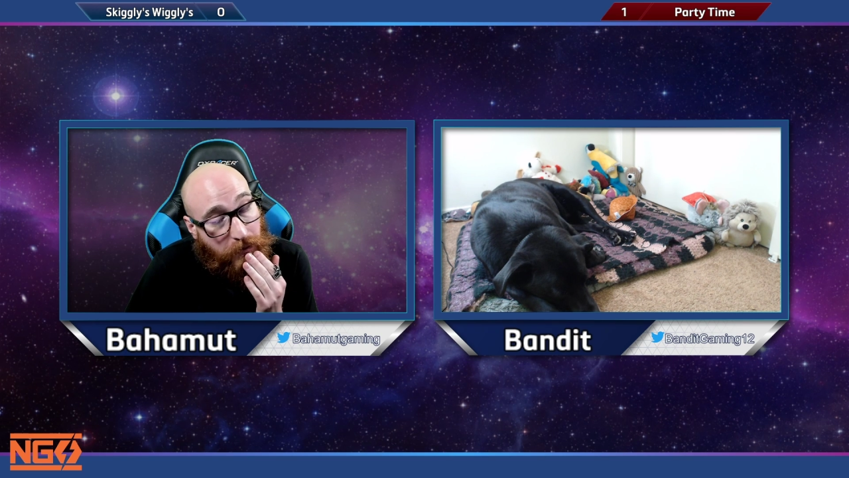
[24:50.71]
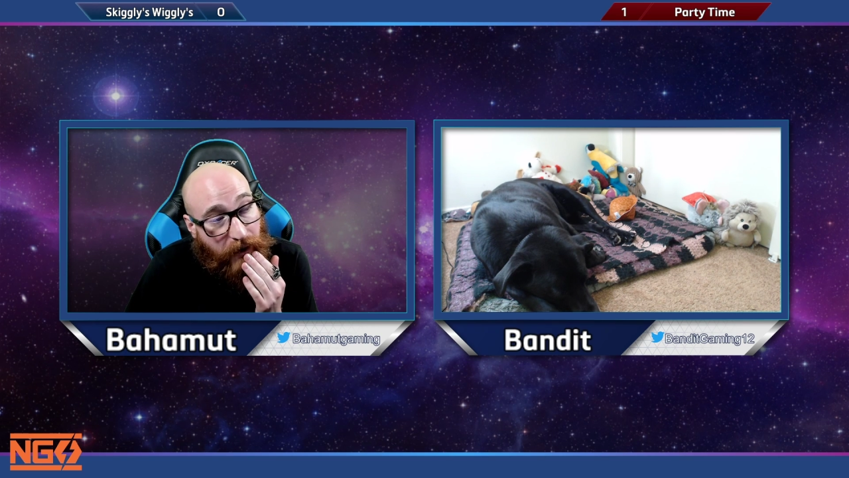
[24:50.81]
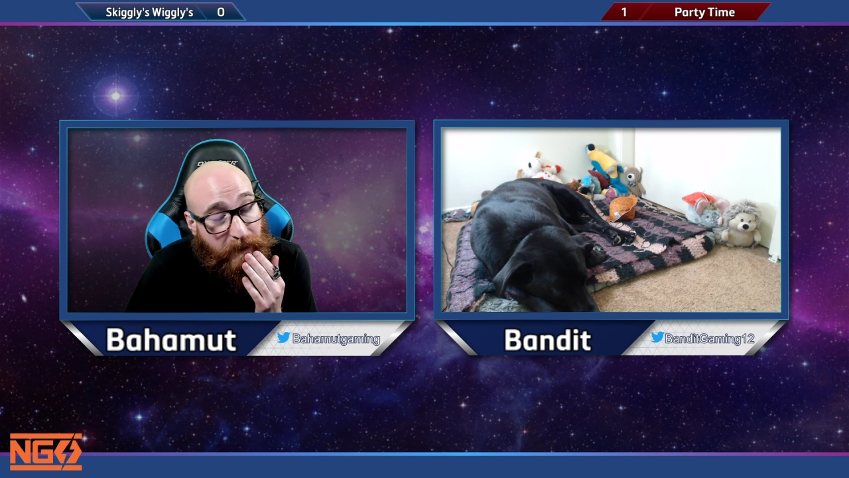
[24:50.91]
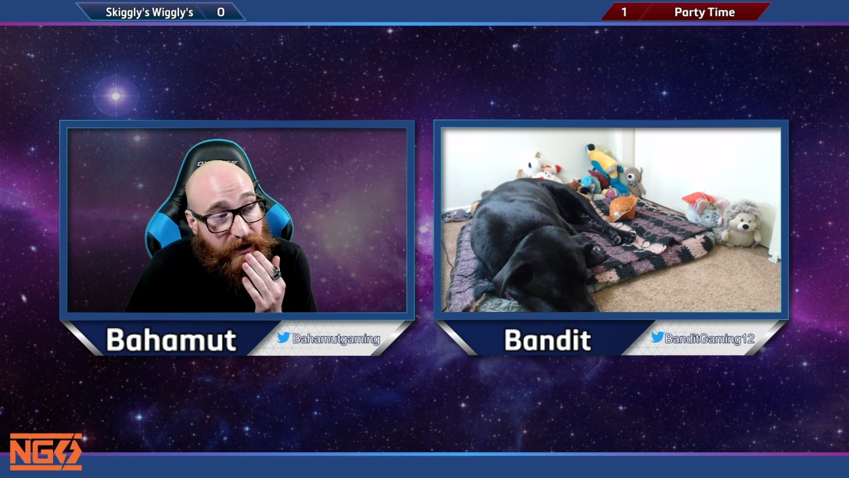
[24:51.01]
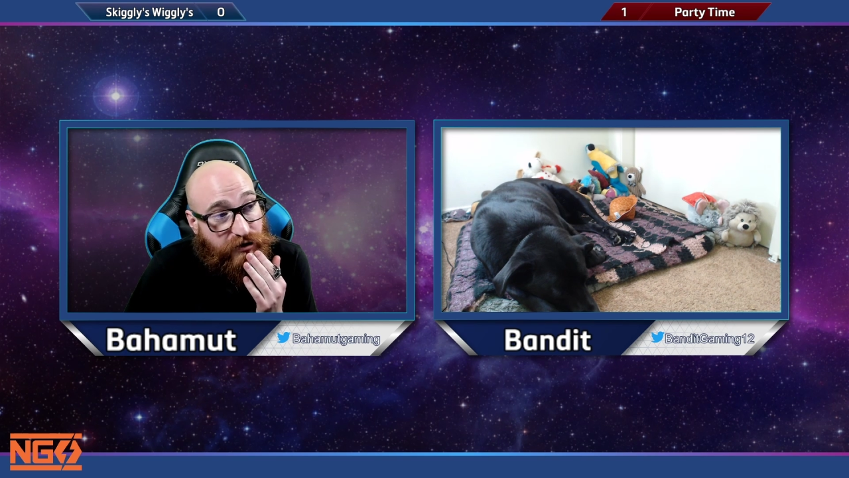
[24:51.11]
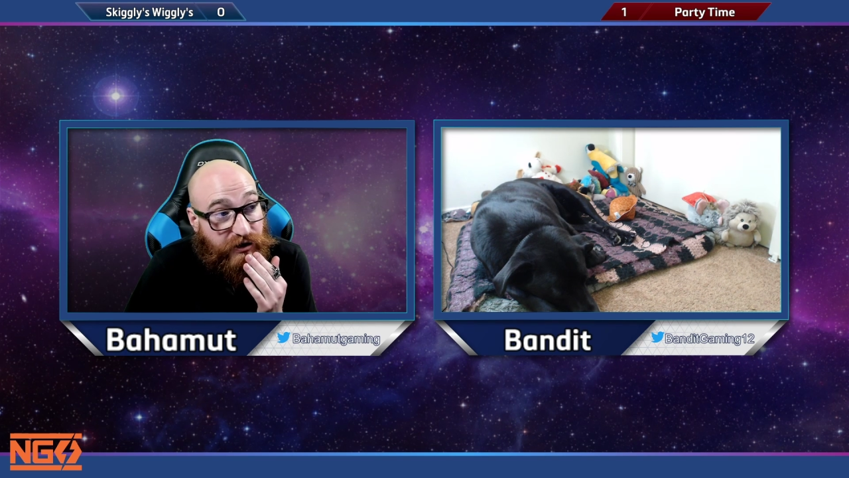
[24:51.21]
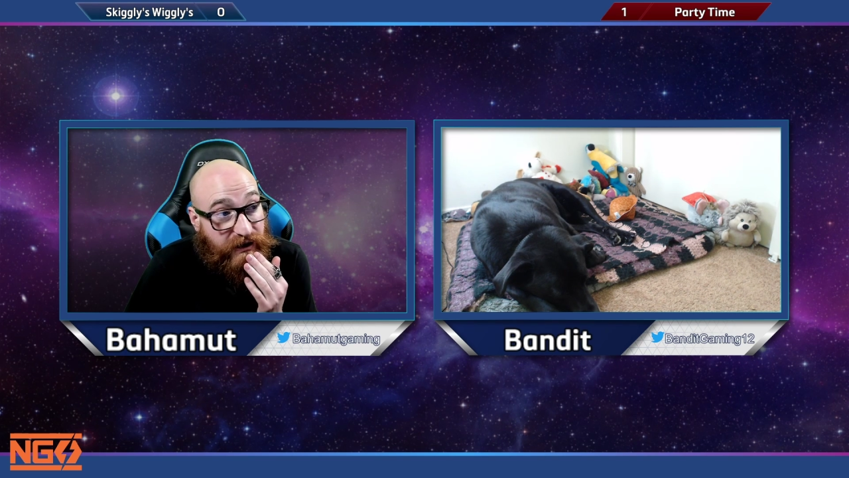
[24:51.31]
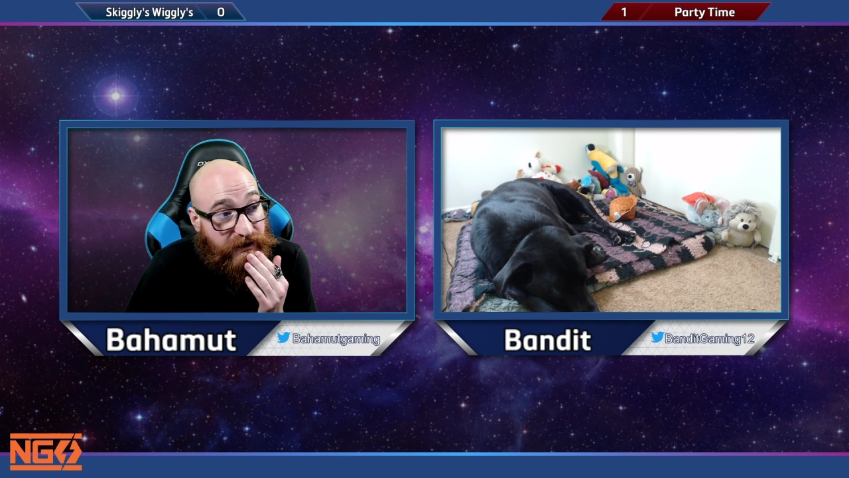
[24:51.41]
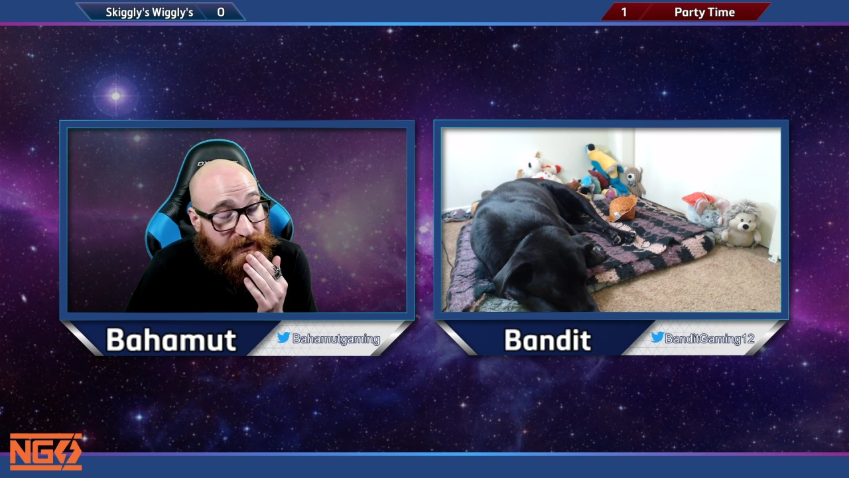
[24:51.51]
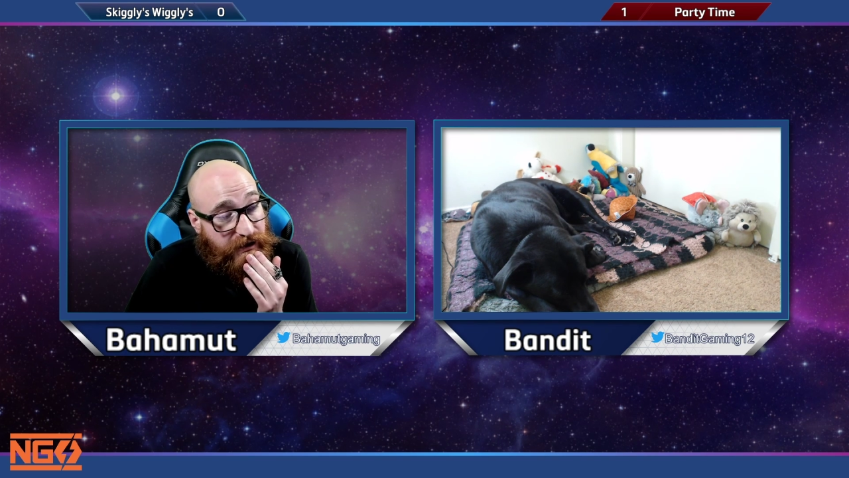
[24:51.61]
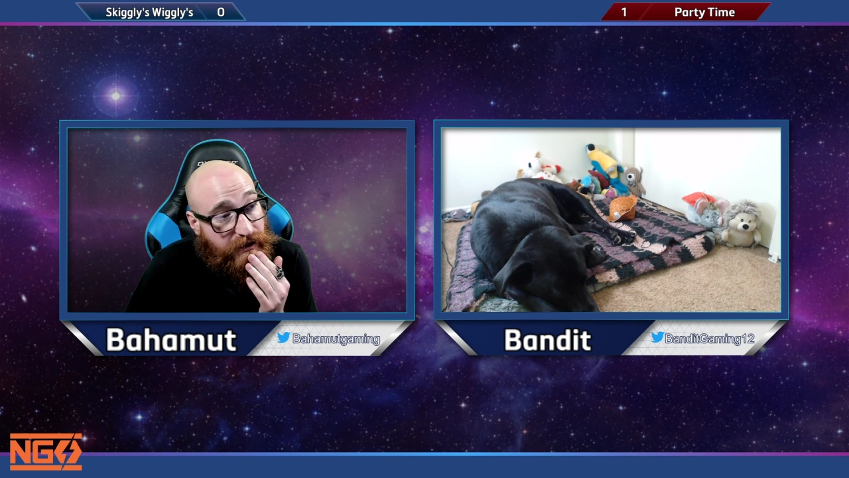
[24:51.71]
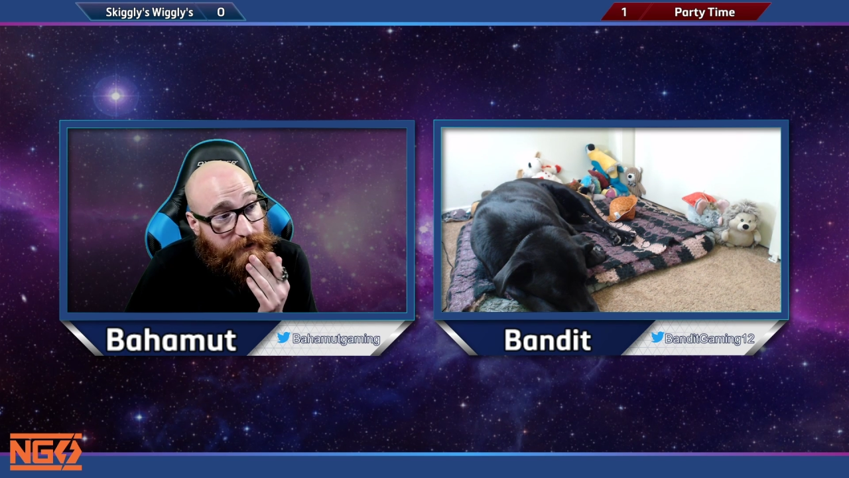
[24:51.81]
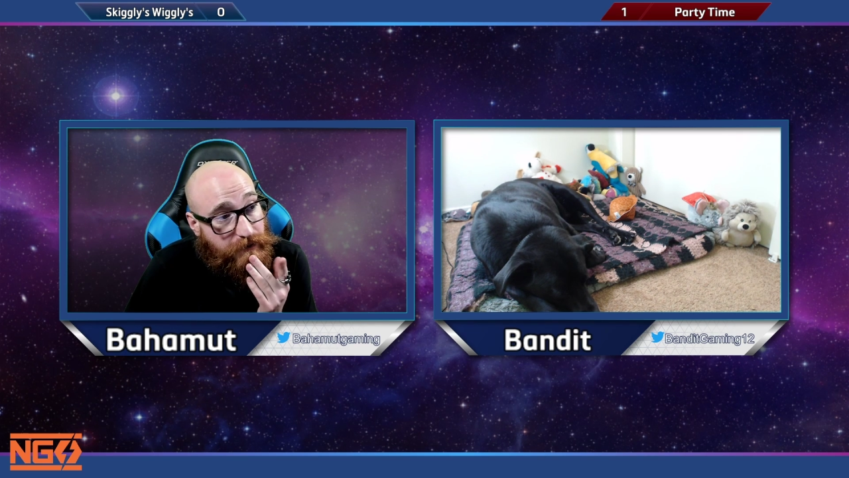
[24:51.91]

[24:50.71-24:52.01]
That'd be interesting to see.